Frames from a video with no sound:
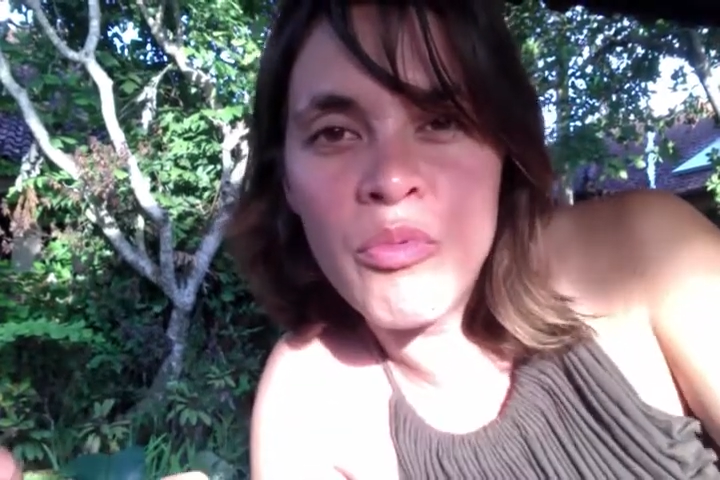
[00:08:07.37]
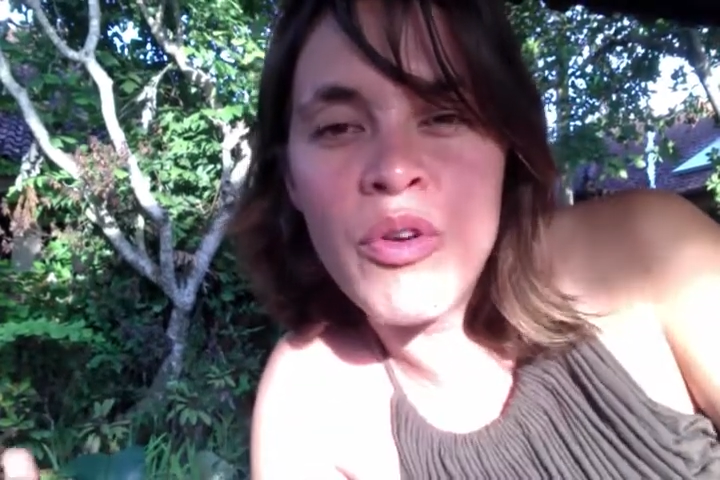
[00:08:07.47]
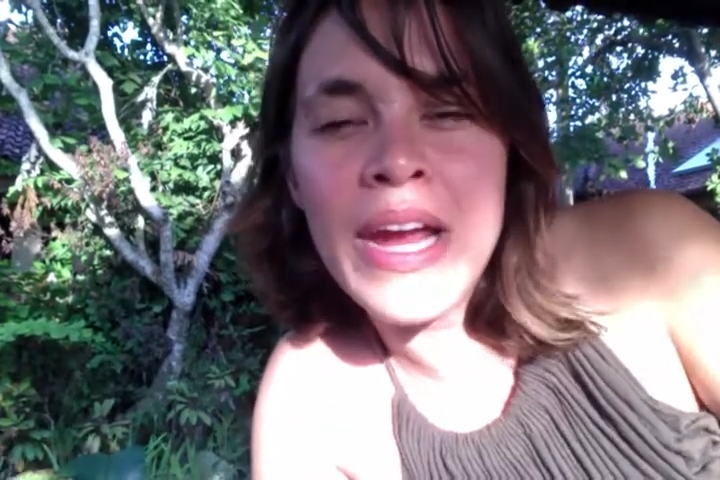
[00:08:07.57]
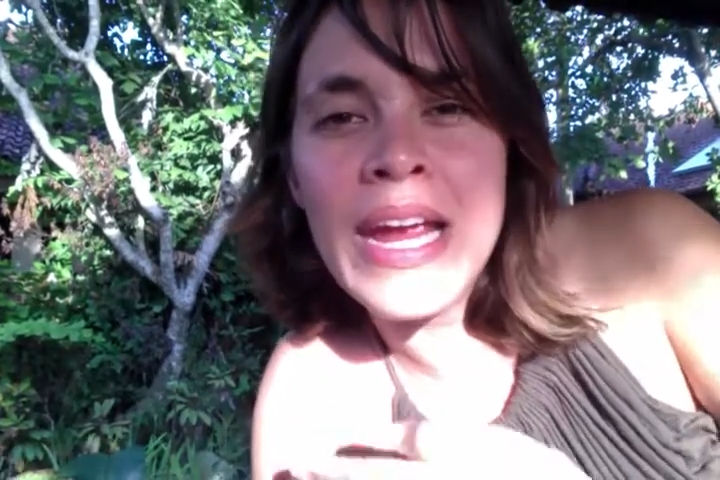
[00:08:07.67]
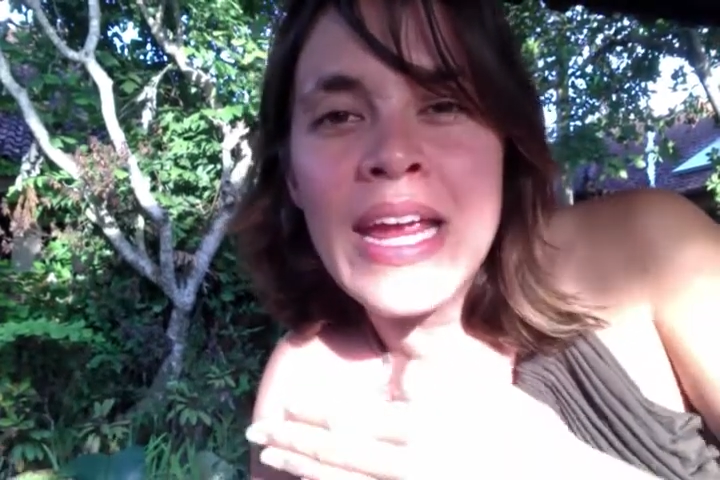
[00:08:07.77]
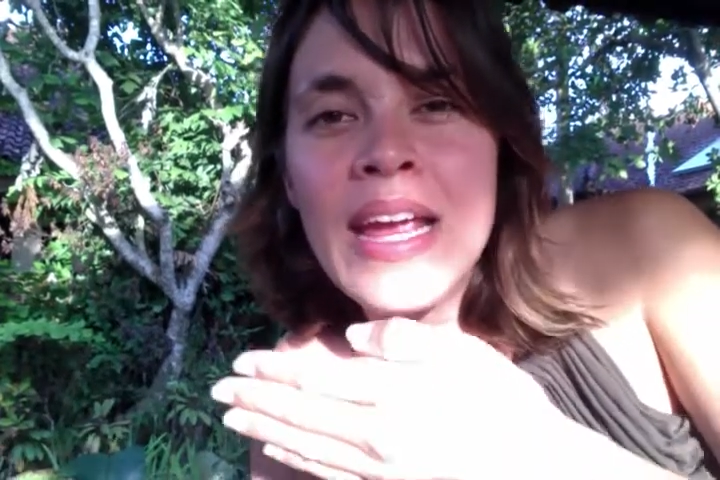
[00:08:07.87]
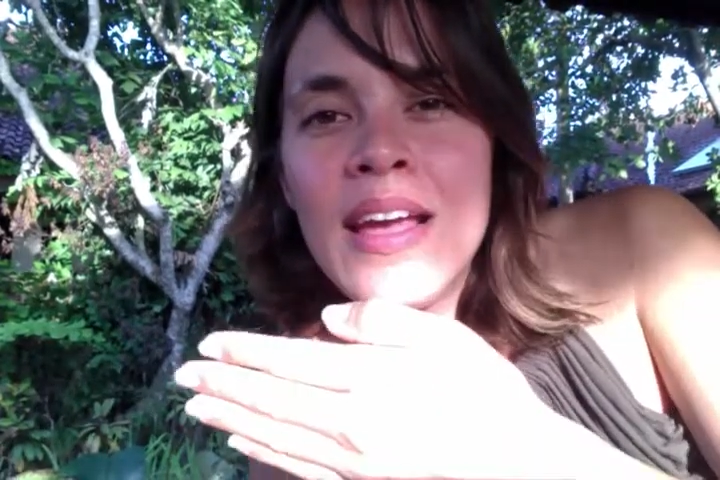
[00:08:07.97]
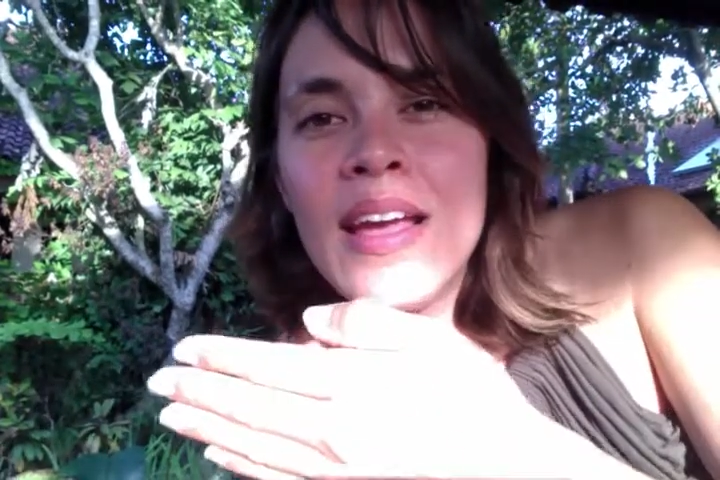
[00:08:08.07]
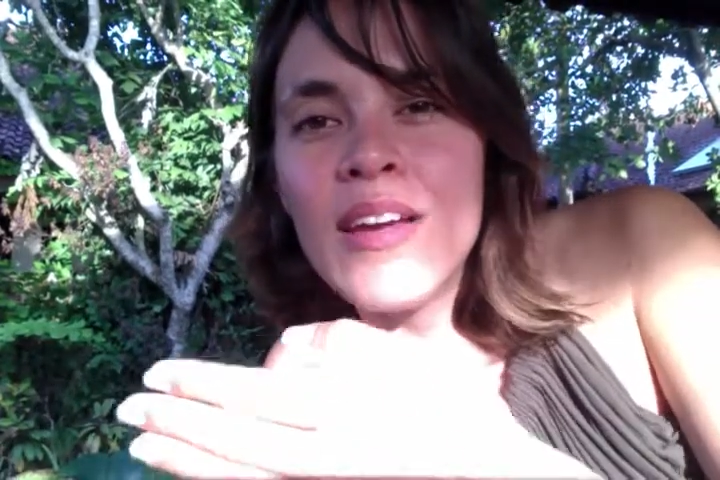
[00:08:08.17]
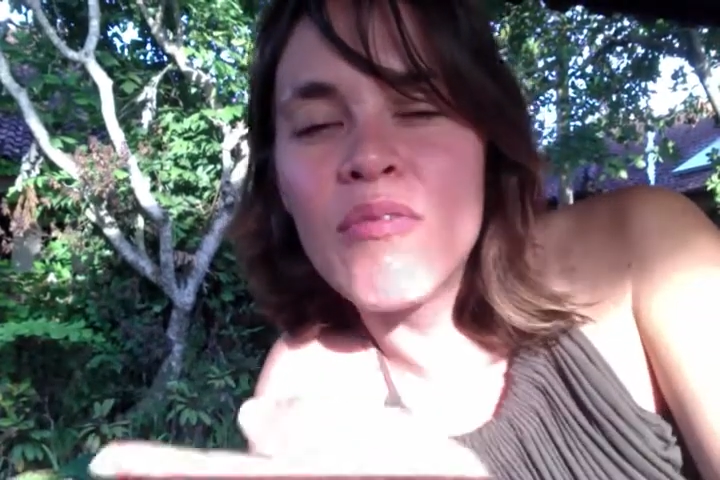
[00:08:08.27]

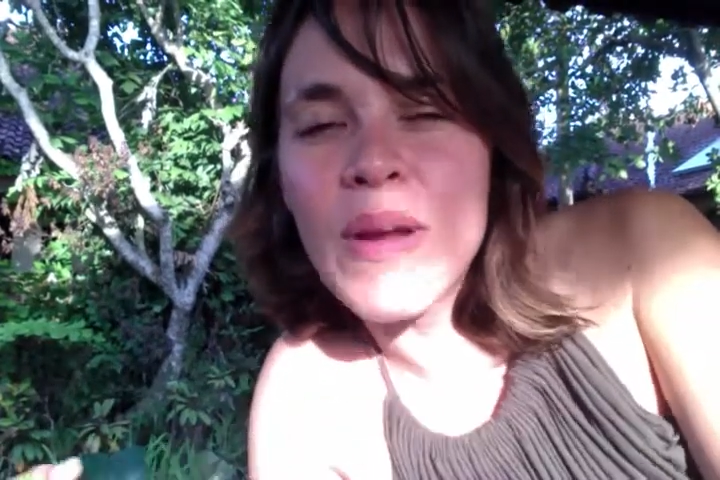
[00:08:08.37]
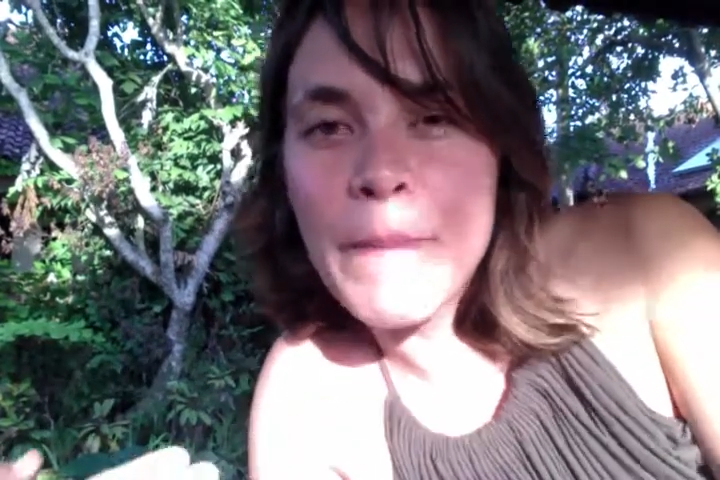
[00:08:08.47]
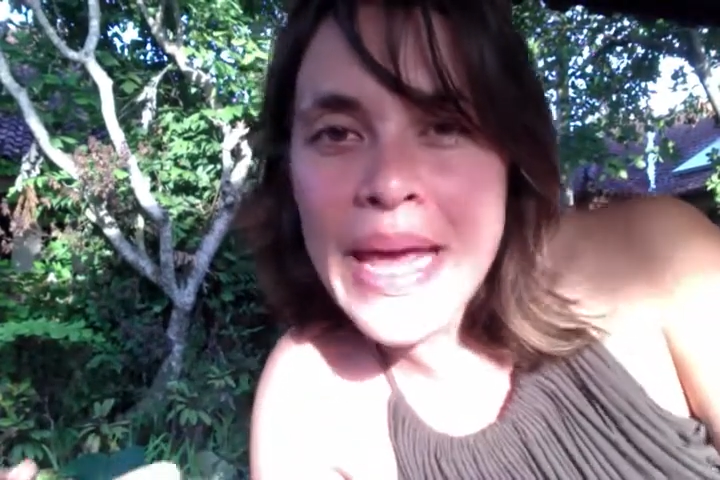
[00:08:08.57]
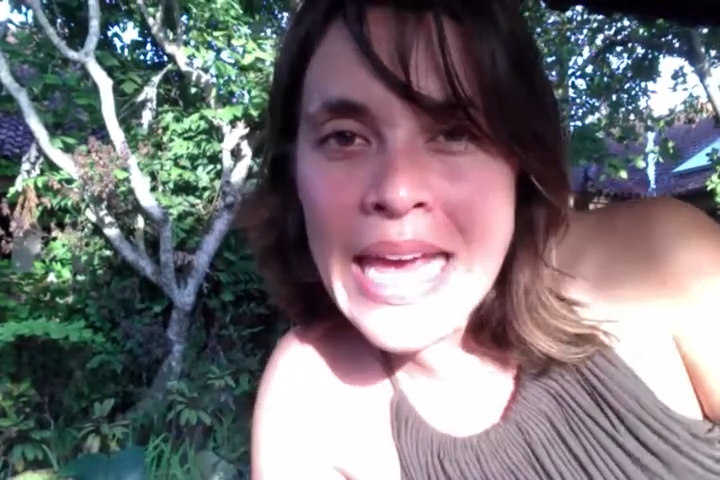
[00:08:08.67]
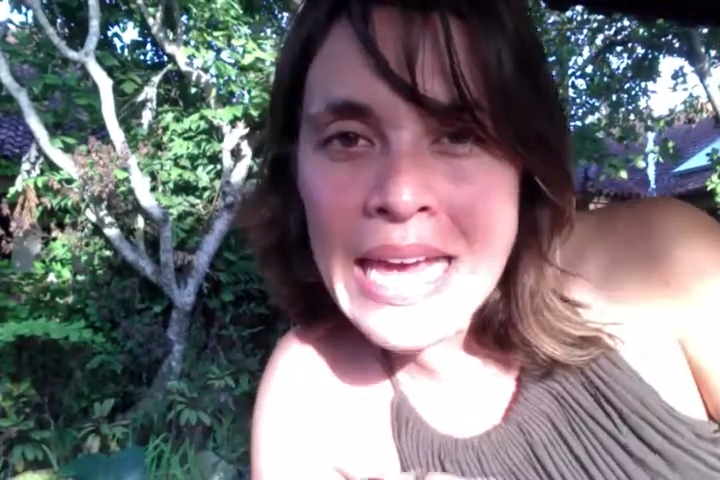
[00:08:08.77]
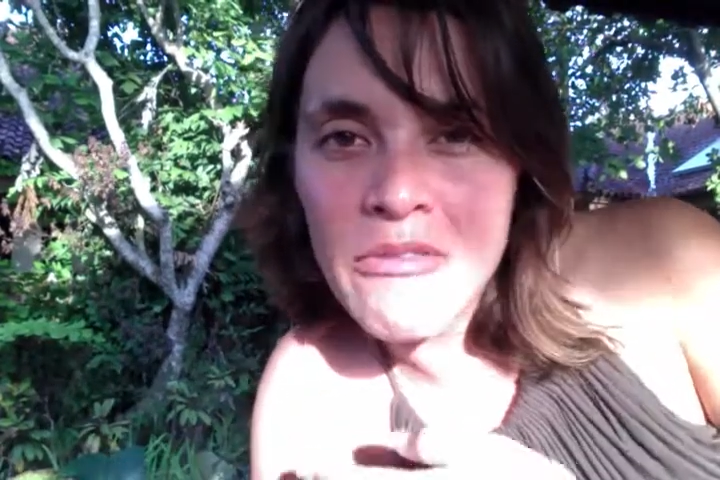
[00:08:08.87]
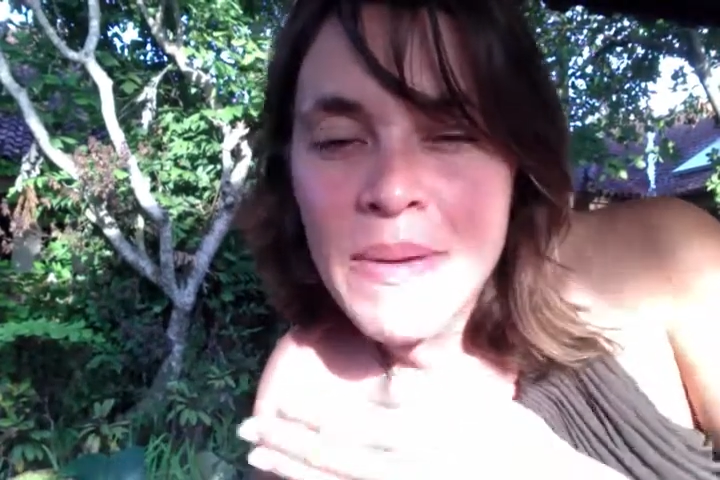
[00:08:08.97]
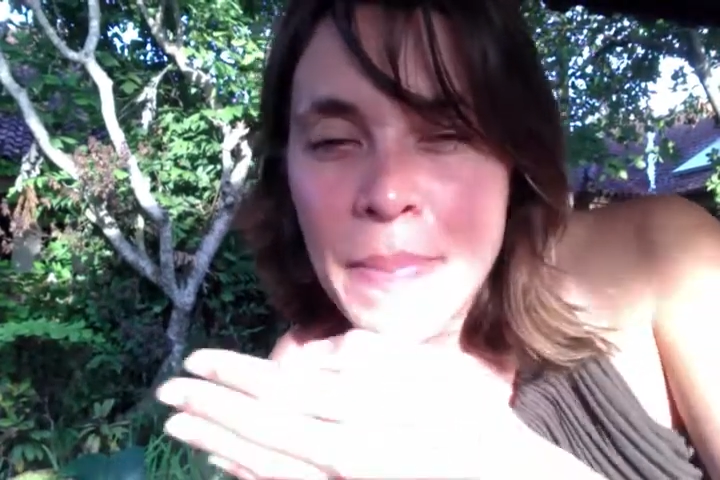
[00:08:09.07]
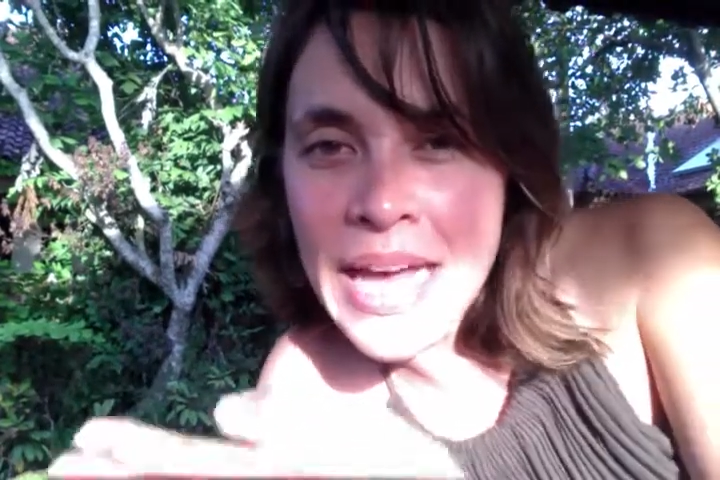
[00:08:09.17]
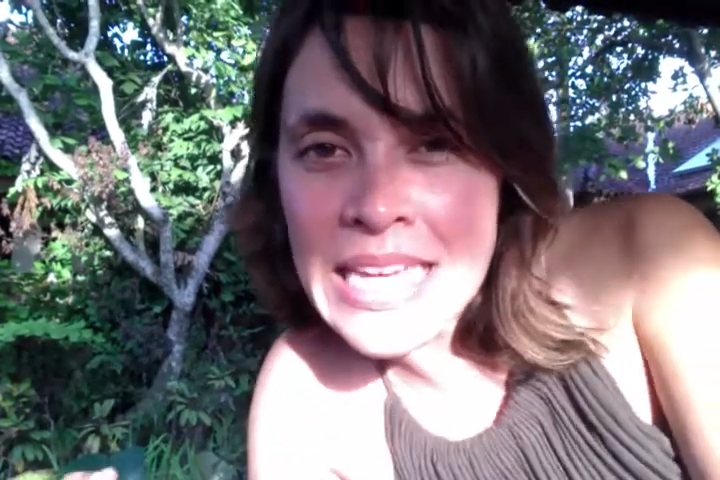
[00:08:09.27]

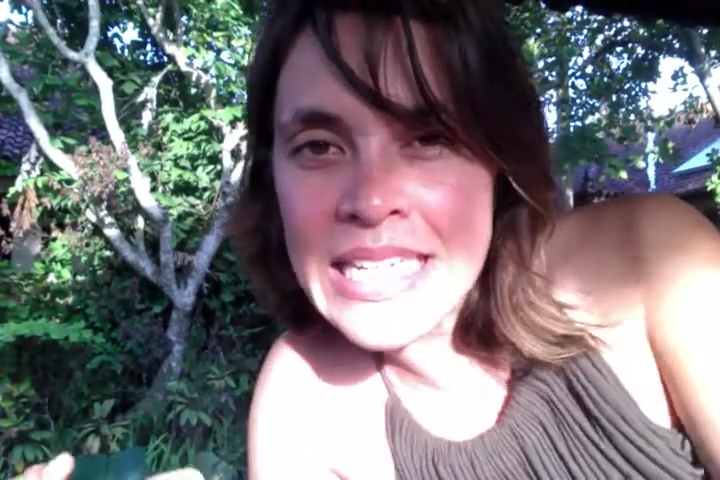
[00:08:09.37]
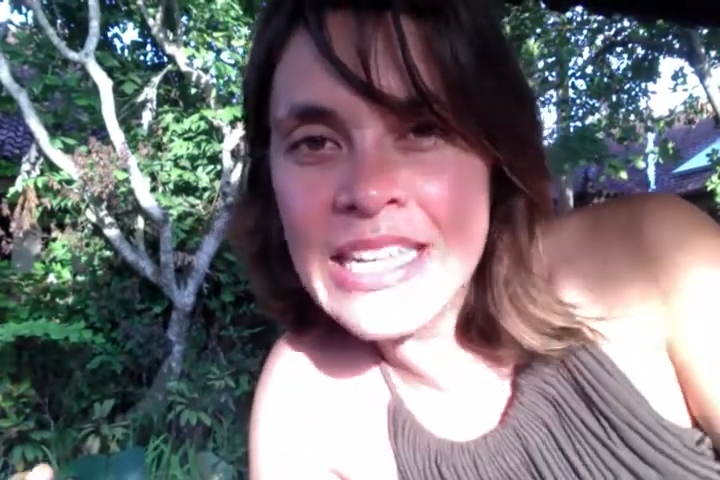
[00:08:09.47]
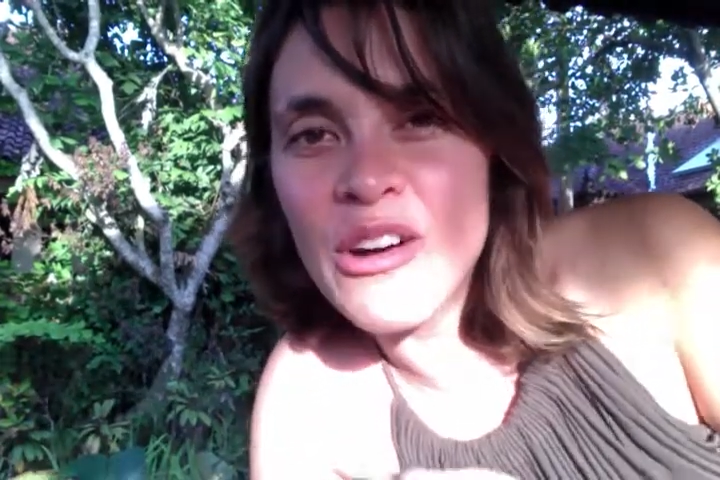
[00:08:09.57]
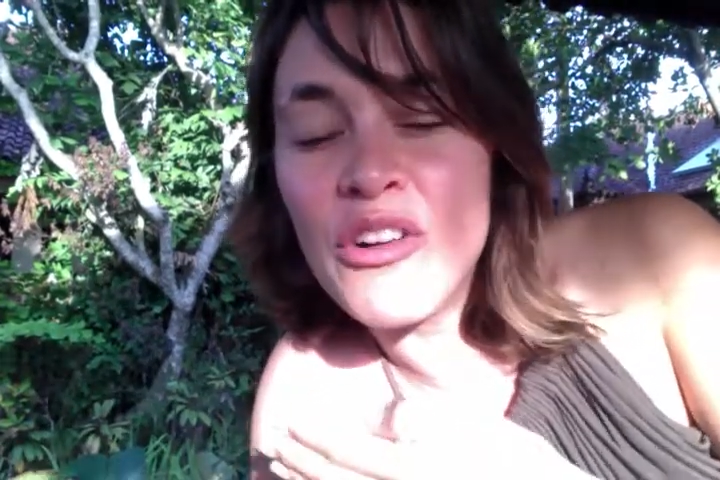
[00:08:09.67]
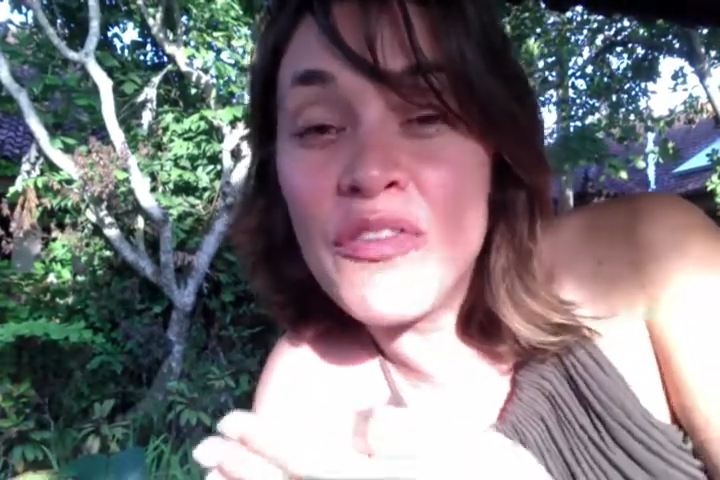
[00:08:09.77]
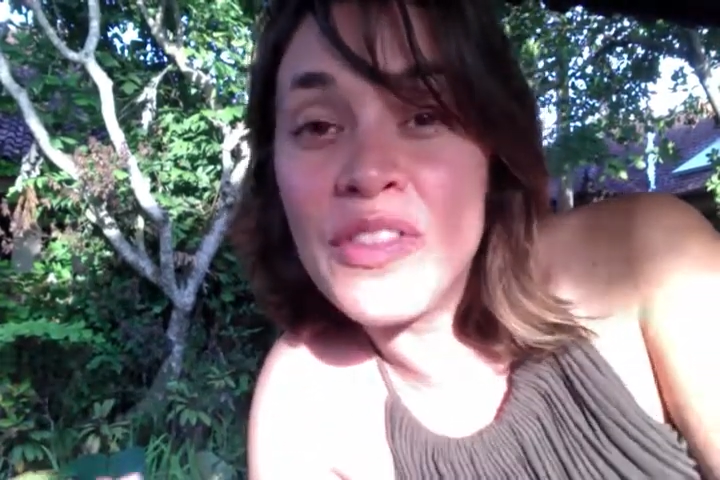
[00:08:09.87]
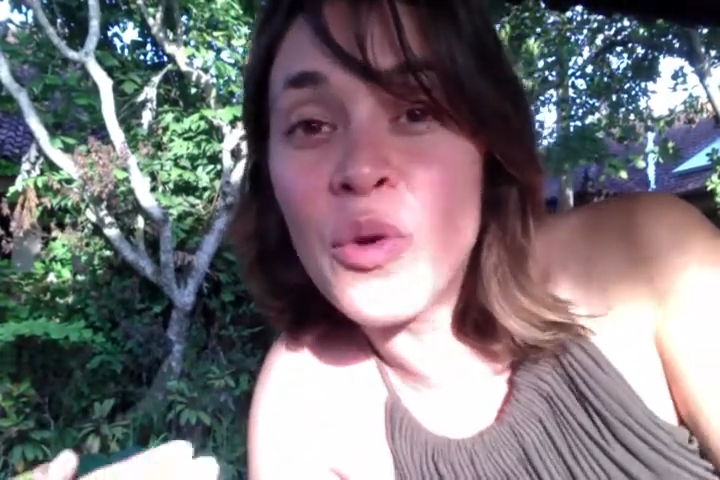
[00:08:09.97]
repeating of